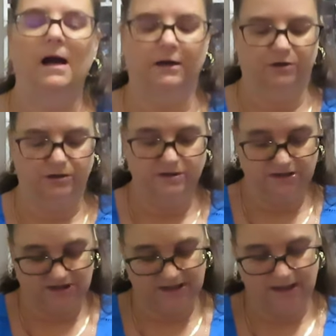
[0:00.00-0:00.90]
I couldn't
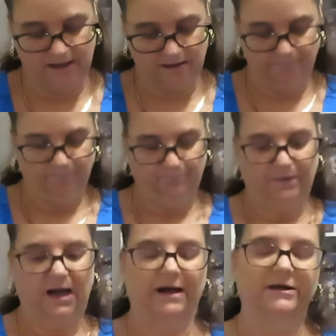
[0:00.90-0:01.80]
decide.
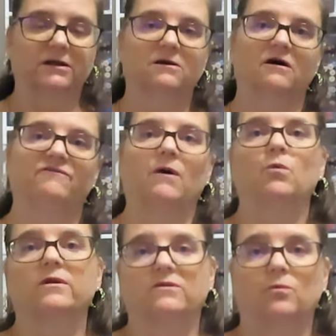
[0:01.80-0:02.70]
I didn't know if I
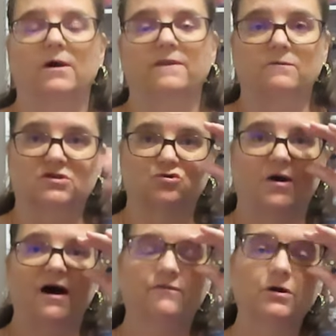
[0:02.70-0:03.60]
want the one that was
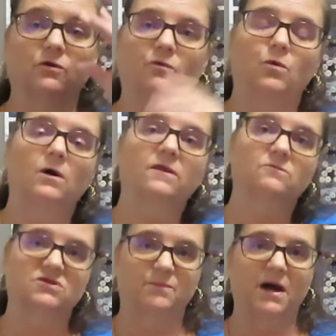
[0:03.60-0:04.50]
driving or the one that
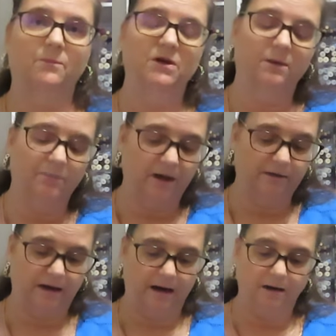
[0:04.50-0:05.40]
was popping up out of
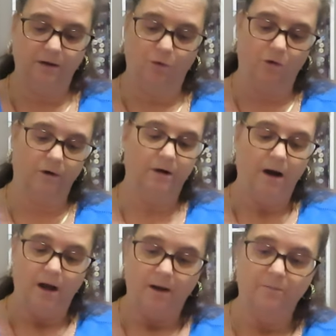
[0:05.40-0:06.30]
the acorn,
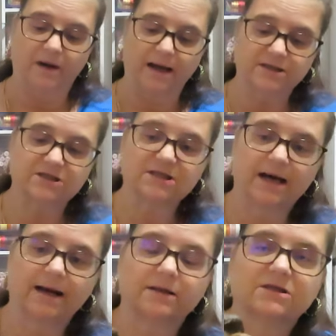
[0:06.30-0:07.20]
but I
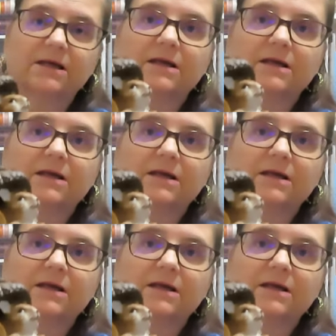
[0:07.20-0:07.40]
decided to